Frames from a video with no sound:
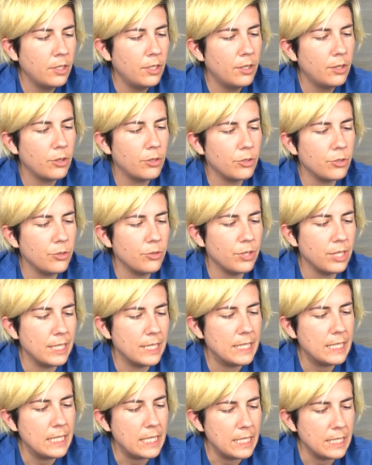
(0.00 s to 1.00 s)
through the
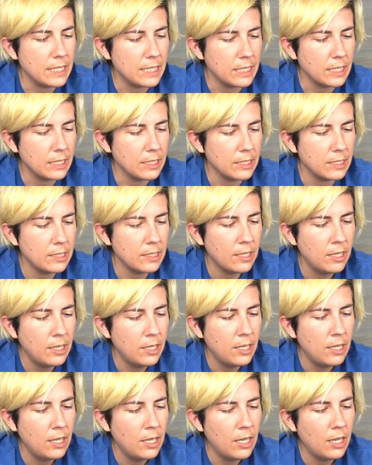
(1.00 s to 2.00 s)
seasons,
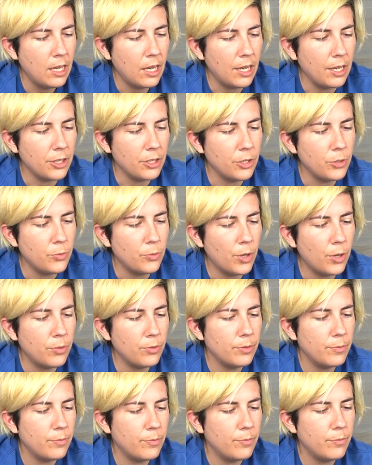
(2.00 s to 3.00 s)
you won't
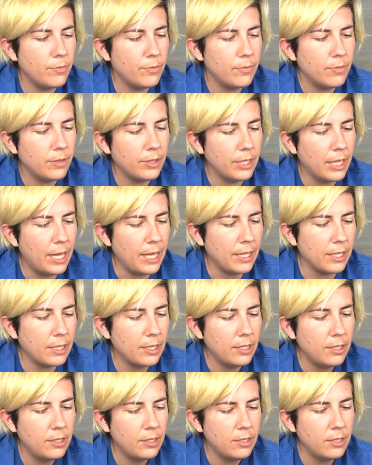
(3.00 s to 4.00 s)

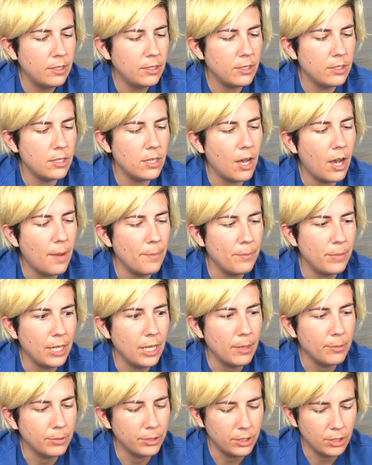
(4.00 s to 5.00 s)
not be
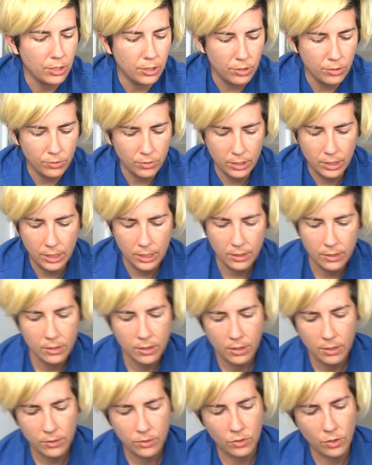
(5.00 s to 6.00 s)
able to use these.
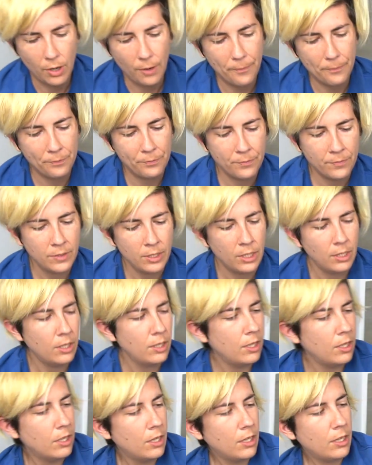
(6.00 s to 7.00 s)
So
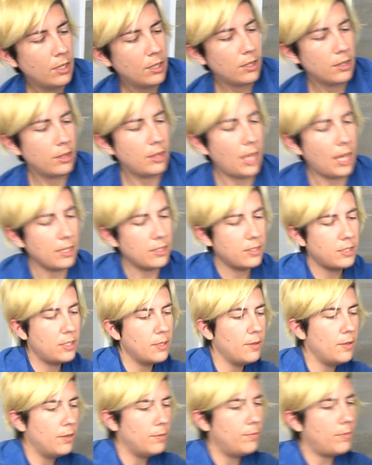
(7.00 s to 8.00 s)
that's
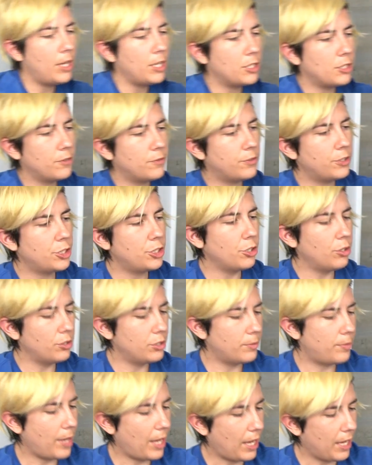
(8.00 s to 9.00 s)
to measure for
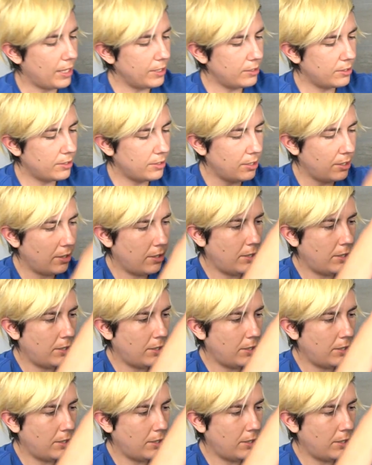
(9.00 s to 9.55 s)
shoulder pads.